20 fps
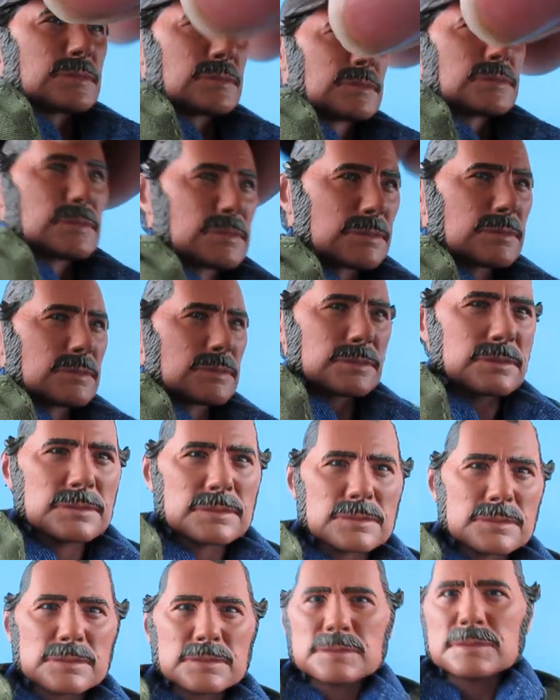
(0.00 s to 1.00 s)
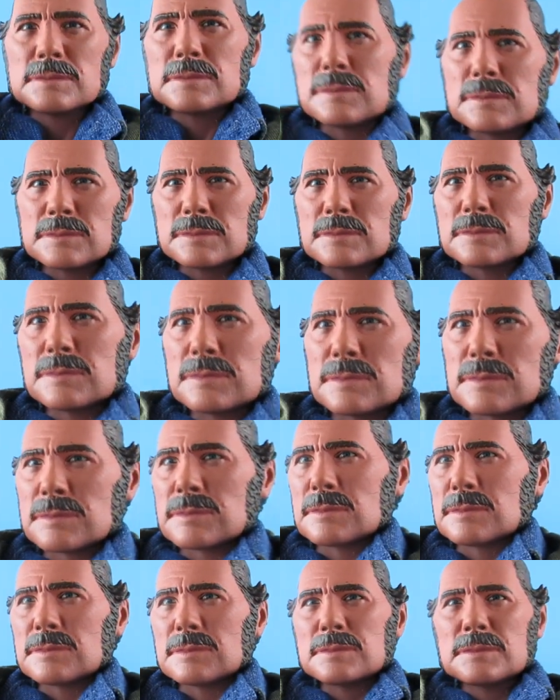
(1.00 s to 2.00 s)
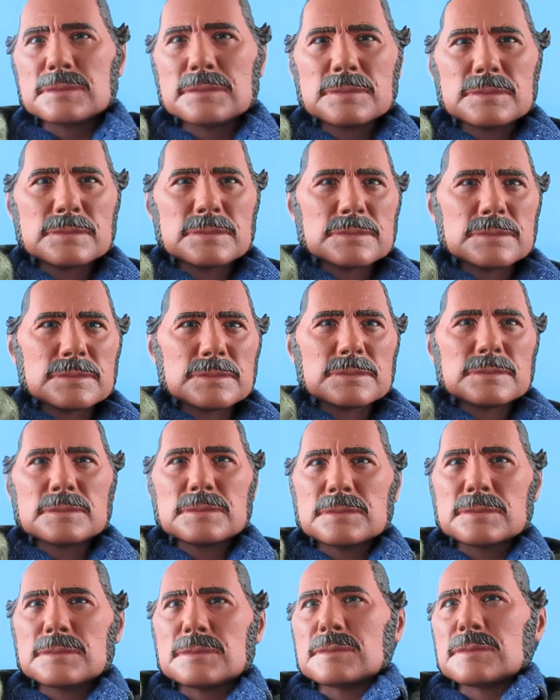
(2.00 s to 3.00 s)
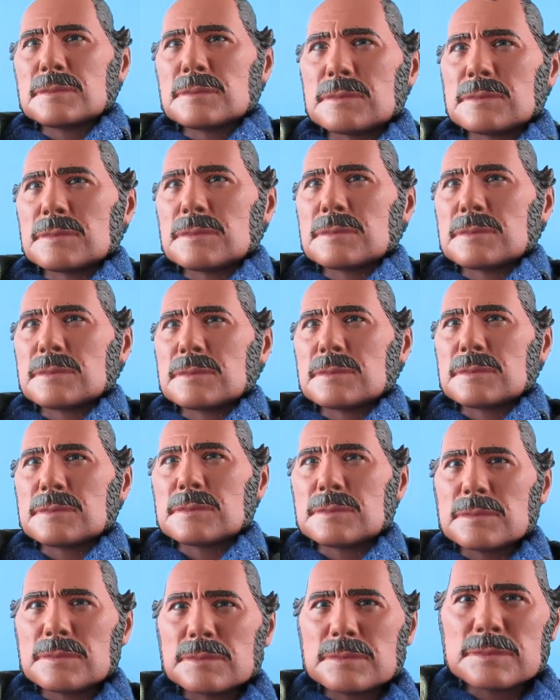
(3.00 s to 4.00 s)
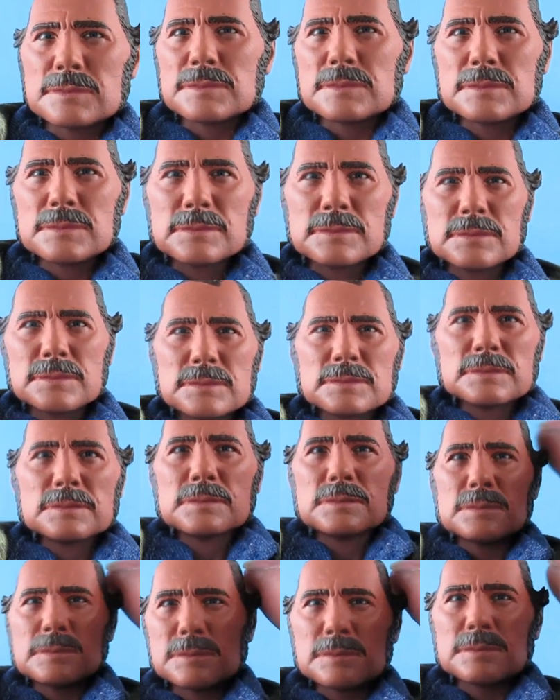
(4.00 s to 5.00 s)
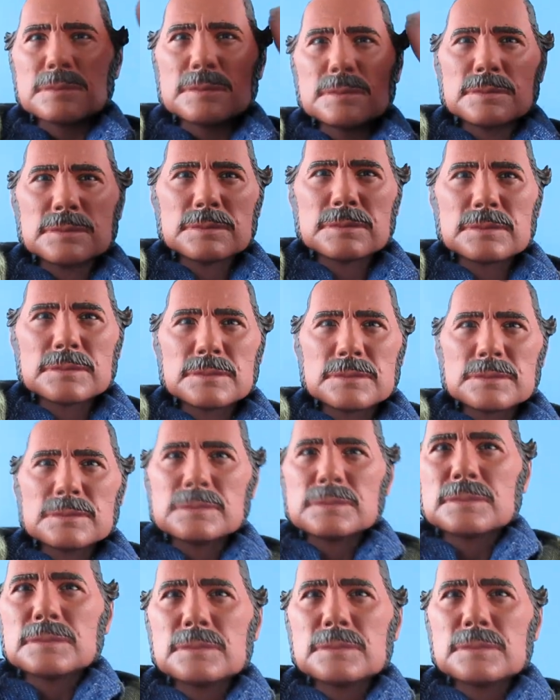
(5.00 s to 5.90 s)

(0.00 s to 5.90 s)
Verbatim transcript: I will be honest. That looks weird. Like his head. I think it's because the hair flicks out.